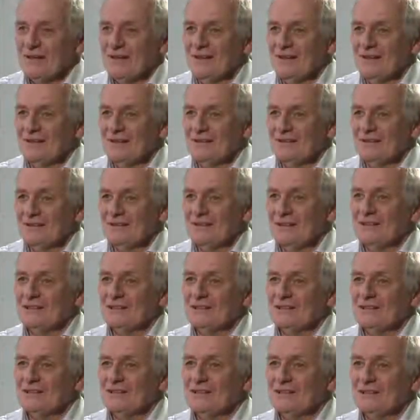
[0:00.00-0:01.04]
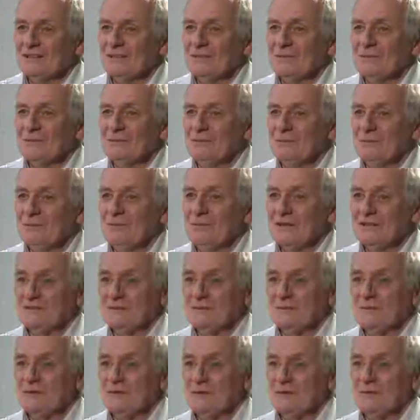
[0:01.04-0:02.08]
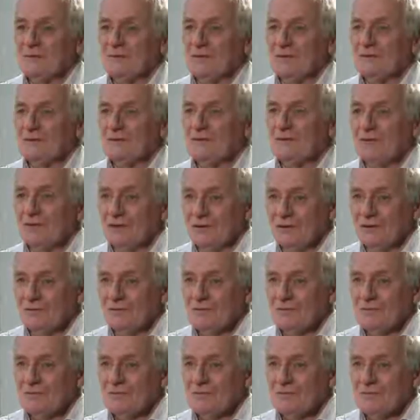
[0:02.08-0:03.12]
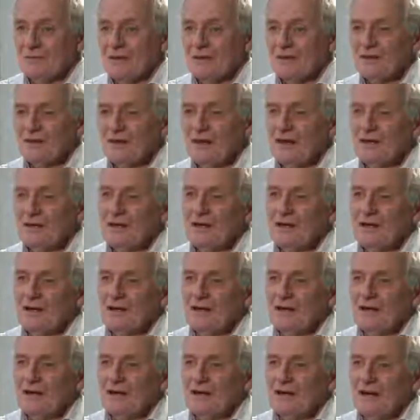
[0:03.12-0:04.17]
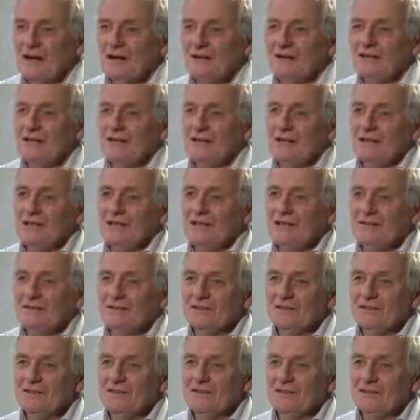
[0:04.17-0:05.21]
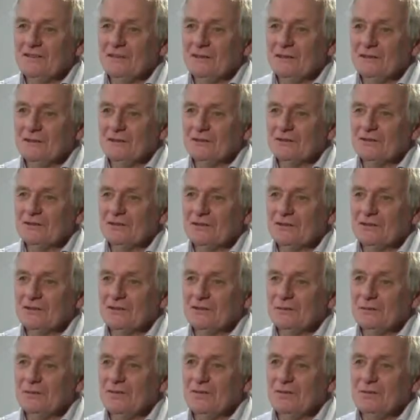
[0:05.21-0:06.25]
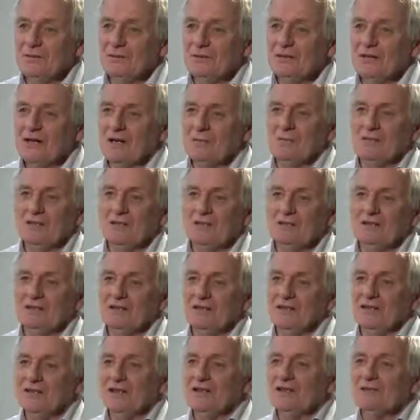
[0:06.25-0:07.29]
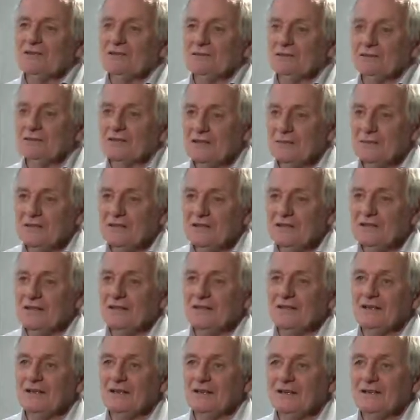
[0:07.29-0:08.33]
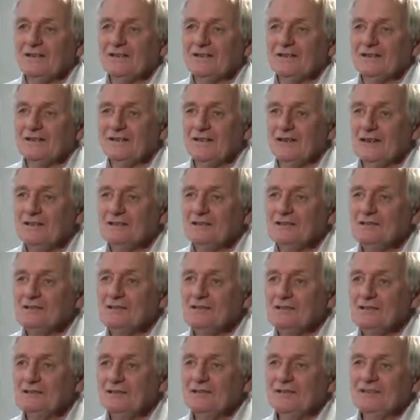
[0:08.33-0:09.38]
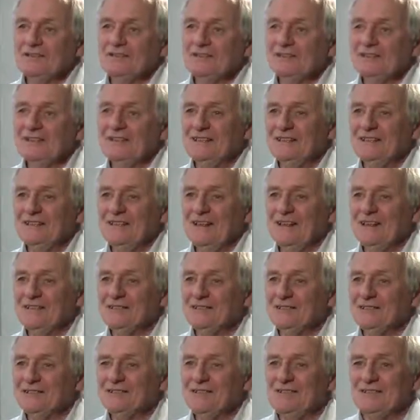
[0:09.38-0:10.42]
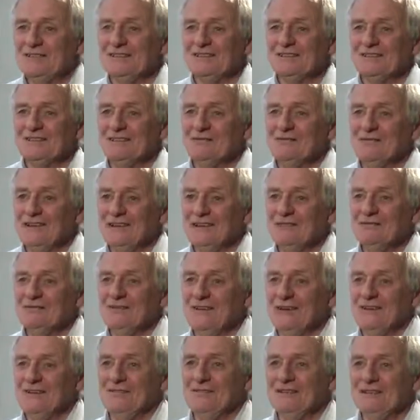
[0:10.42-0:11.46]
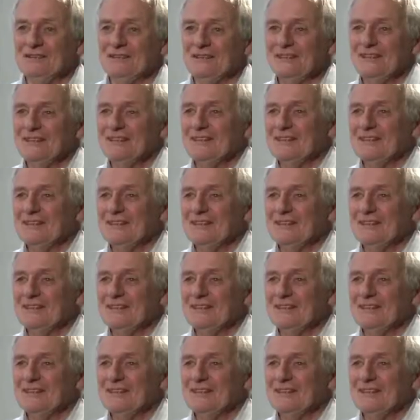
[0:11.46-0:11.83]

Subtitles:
and there is a single best pathway to follow. Now, I think any clinician knows that the people coming in to a diabetic clinic are enormously heterogeneous. They're very varied.